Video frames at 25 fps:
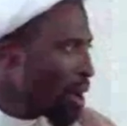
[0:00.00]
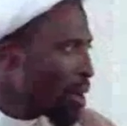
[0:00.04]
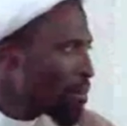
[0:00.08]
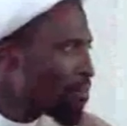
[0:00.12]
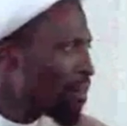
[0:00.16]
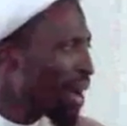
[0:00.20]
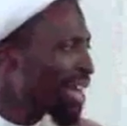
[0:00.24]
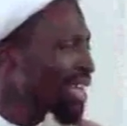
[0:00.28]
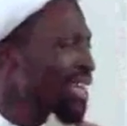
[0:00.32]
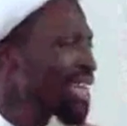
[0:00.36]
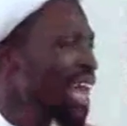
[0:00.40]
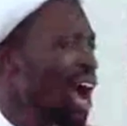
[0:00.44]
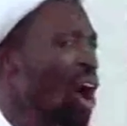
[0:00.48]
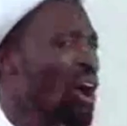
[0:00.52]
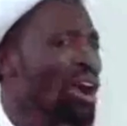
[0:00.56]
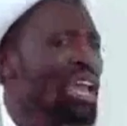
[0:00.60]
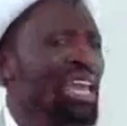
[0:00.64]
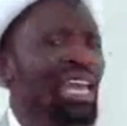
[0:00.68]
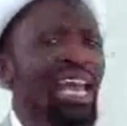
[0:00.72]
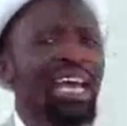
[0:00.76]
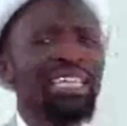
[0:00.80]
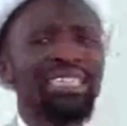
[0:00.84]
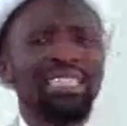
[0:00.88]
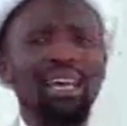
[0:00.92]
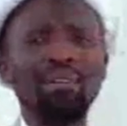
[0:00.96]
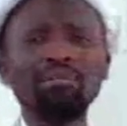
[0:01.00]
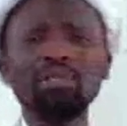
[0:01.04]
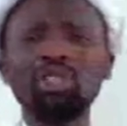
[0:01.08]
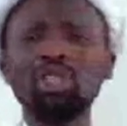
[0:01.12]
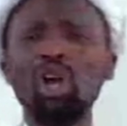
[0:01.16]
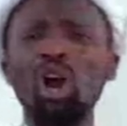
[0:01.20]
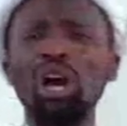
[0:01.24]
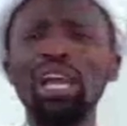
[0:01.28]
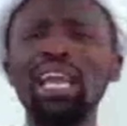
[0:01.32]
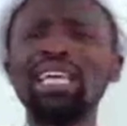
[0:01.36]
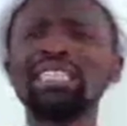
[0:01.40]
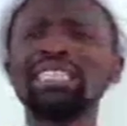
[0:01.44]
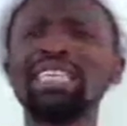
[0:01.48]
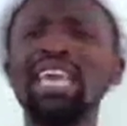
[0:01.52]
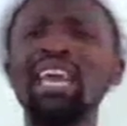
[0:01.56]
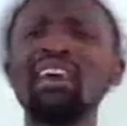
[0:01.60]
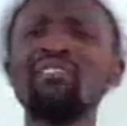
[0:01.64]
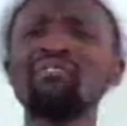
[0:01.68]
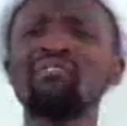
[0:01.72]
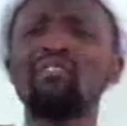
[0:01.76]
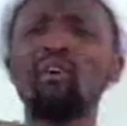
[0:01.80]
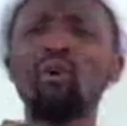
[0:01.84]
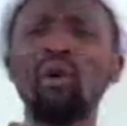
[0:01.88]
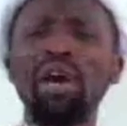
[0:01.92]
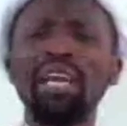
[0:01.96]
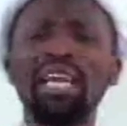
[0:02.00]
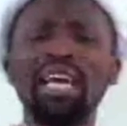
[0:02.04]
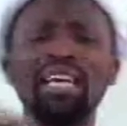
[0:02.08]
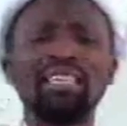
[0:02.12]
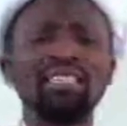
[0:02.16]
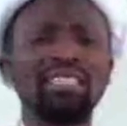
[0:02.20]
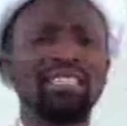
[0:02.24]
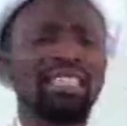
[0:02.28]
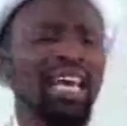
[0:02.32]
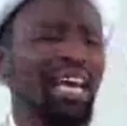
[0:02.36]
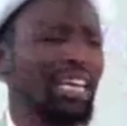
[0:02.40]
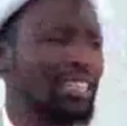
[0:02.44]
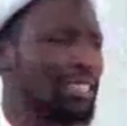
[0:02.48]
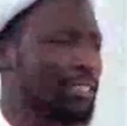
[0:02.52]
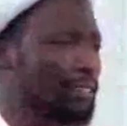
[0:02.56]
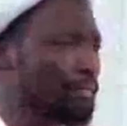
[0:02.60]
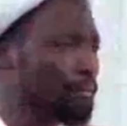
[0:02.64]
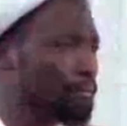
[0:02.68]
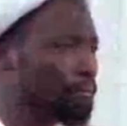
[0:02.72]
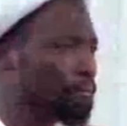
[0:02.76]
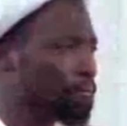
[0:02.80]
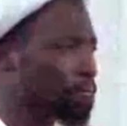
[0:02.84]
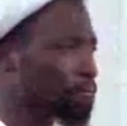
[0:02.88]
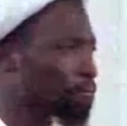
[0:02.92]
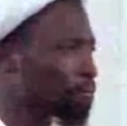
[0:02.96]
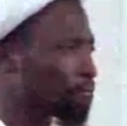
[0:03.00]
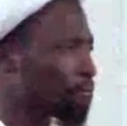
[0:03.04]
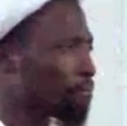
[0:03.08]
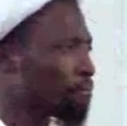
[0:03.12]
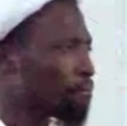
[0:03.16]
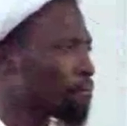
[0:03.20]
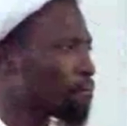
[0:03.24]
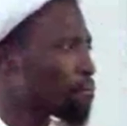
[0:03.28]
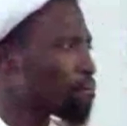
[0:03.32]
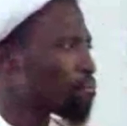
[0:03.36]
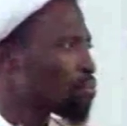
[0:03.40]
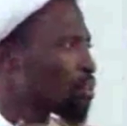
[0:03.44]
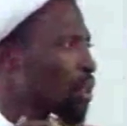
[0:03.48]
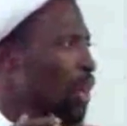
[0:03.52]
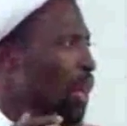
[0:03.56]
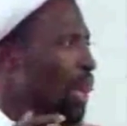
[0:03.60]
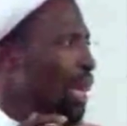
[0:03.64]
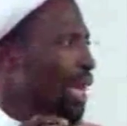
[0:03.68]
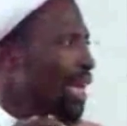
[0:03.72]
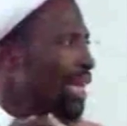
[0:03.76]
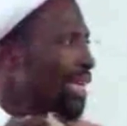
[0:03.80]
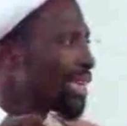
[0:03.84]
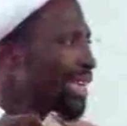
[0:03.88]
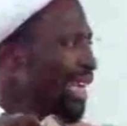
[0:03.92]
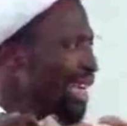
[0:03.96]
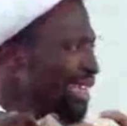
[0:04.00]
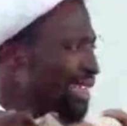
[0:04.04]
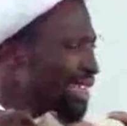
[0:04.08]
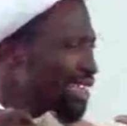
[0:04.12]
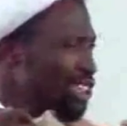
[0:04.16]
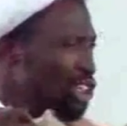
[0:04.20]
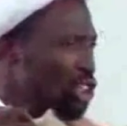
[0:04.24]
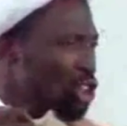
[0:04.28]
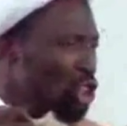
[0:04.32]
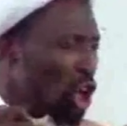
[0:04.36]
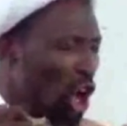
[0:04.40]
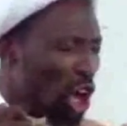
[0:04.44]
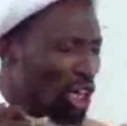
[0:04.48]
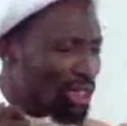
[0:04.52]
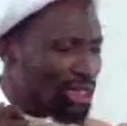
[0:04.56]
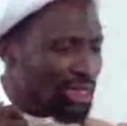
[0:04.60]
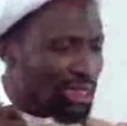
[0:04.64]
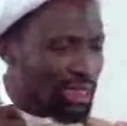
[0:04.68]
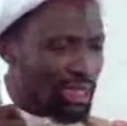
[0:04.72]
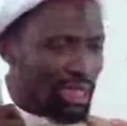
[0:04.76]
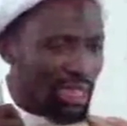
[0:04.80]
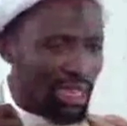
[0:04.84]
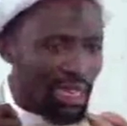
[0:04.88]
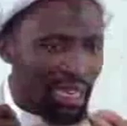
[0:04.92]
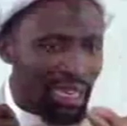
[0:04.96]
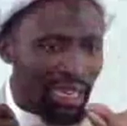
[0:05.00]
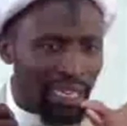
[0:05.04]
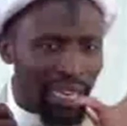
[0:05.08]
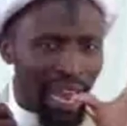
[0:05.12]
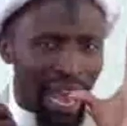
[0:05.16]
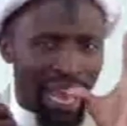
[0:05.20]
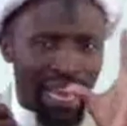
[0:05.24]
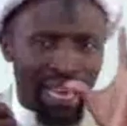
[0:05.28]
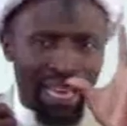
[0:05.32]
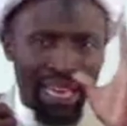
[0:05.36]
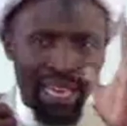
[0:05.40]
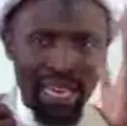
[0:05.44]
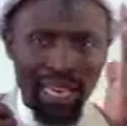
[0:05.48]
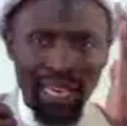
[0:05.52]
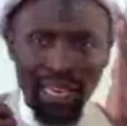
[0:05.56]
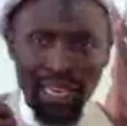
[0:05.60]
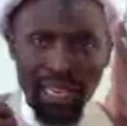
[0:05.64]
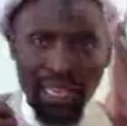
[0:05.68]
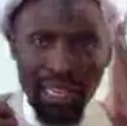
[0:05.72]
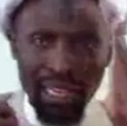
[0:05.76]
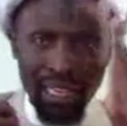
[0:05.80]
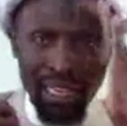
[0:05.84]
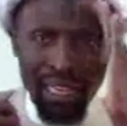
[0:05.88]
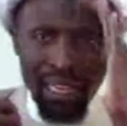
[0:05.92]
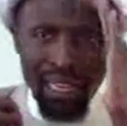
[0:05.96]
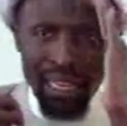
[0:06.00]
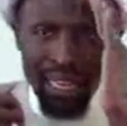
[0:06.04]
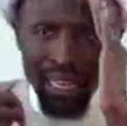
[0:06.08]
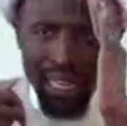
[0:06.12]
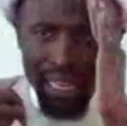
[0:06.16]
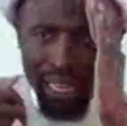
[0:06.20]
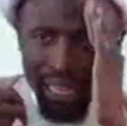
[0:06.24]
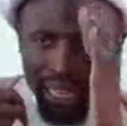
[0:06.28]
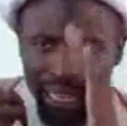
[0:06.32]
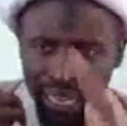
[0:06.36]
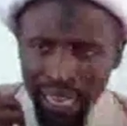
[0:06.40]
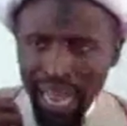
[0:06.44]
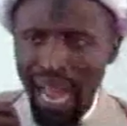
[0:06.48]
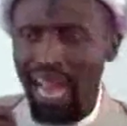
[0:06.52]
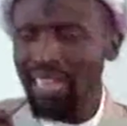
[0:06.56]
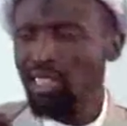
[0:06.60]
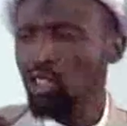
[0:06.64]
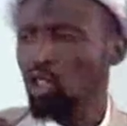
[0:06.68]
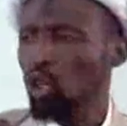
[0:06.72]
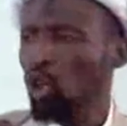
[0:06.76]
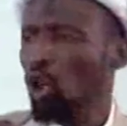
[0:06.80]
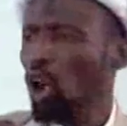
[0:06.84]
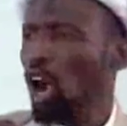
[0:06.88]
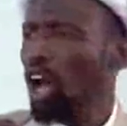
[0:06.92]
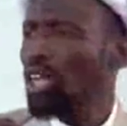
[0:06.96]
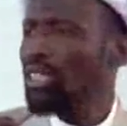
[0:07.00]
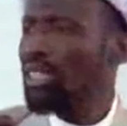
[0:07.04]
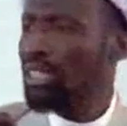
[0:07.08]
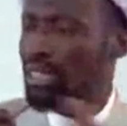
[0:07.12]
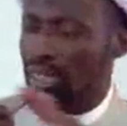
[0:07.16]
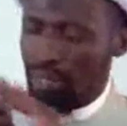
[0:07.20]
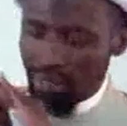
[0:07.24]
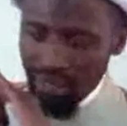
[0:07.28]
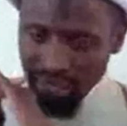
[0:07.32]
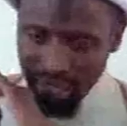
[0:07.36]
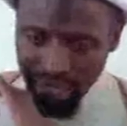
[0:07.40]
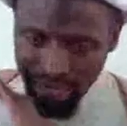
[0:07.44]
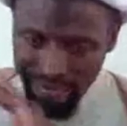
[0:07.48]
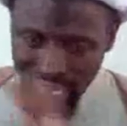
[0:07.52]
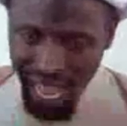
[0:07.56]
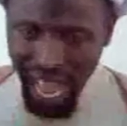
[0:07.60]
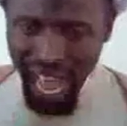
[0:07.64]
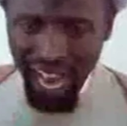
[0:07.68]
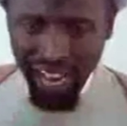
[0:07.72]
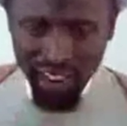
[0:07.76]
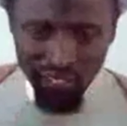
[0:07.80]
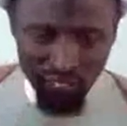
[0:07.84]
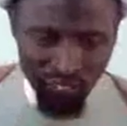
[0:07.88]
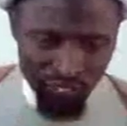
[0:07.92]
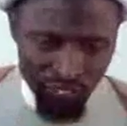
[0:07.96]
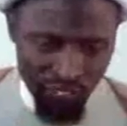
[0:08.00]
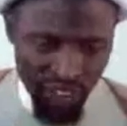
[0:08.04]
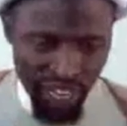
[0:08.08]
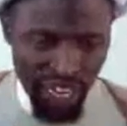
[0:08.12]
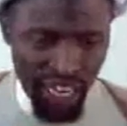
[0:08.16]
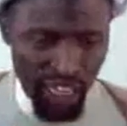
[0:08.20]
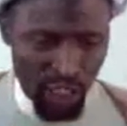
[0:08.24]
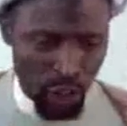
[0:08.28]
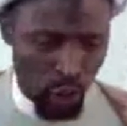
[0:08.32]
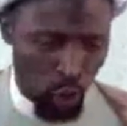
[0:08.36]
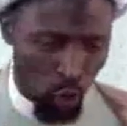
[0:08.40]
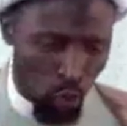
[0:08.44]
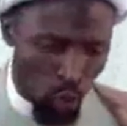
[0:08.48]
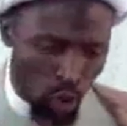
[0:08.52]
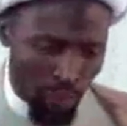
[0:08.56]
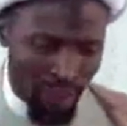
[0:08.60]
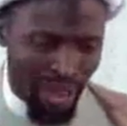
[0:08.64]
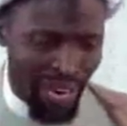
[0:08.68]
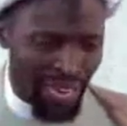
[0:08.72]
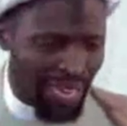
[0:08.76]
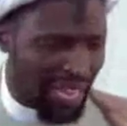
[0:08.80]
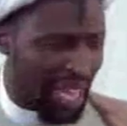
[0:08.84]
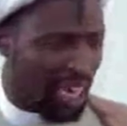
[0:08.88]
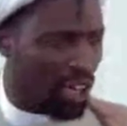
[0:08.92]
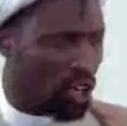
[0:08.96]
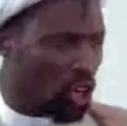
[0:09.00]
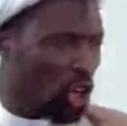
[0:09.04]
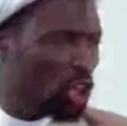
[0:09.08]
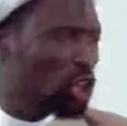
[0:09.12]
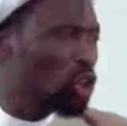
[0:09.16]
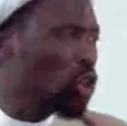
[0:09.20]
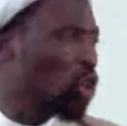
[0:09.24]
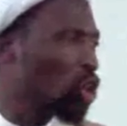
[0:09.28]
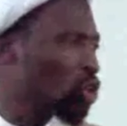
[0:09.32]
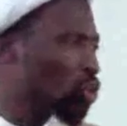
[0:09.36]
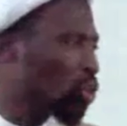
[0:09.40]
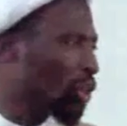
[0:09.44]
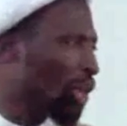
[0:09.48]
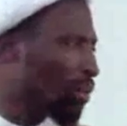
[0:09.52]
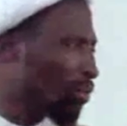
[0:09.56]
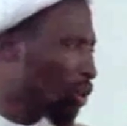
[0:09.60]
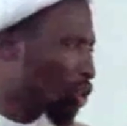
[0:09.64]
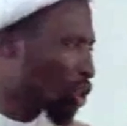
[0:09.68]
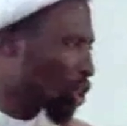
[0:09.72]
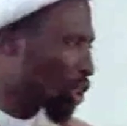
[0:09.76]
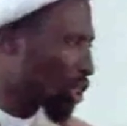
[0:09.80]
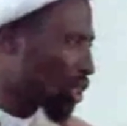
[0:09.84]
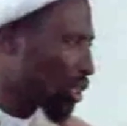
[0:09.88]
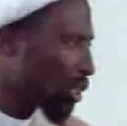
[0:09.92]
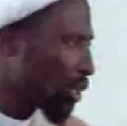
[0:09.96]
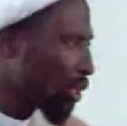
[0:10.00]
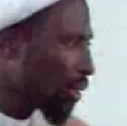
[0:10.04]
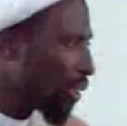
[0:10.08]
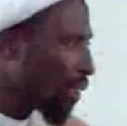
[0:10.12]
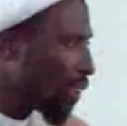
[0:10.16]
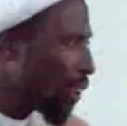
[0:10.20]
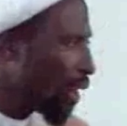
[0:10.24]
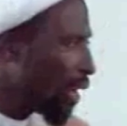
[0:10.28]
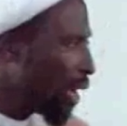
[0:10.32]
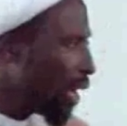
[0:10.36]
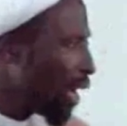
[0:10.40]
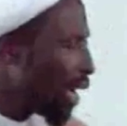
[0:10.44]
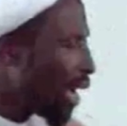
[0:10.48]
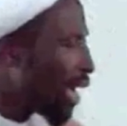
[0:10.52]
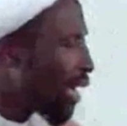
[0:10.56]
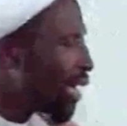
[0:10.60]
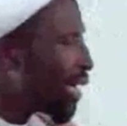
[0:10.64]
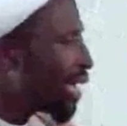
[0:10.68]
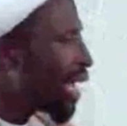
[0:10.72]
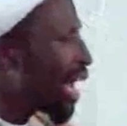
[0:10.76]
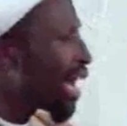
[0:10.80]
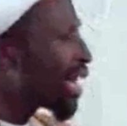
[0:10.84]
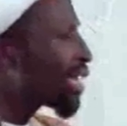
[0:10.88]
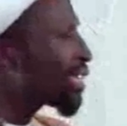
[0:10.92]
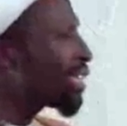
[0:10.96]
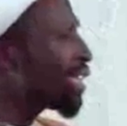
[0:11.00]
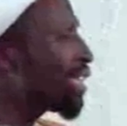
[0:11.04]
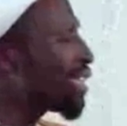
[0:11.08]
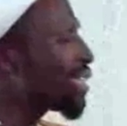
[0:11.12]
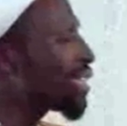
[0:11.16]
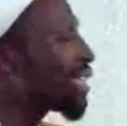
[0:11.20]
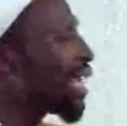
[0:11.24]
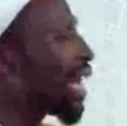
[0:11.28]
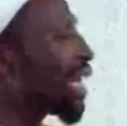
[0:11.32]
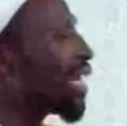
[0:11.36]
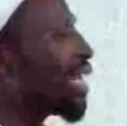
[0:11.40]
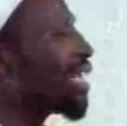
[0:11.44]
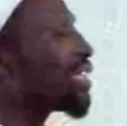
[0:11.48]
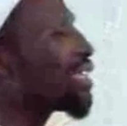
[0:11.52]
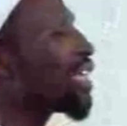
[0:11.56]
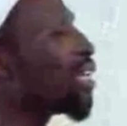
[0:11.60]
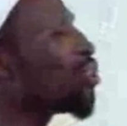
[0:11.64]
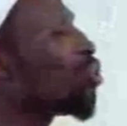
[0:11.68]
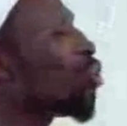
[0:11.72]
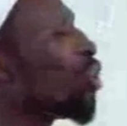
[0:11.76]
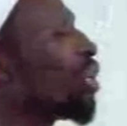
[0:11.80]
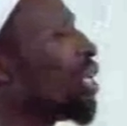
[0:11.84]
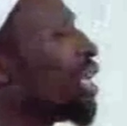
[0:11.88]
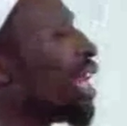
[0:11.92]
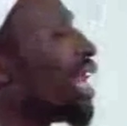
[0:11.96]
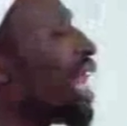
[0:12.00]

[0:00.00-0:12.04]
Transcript: But now here some scholars came forward and said, this is not like cut cross, done, finished, woman cannot go to the mosque. And the reason is that they said in the